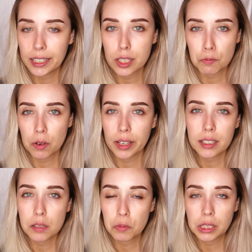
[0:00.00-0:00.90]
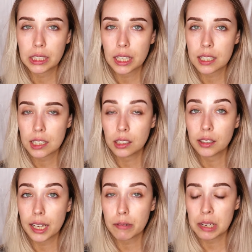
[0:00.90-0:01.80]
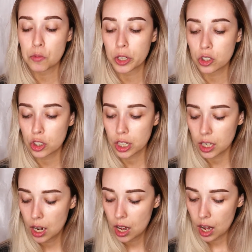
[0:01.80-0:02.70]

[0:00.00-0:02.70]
It does provide some really nice lightweight moisture.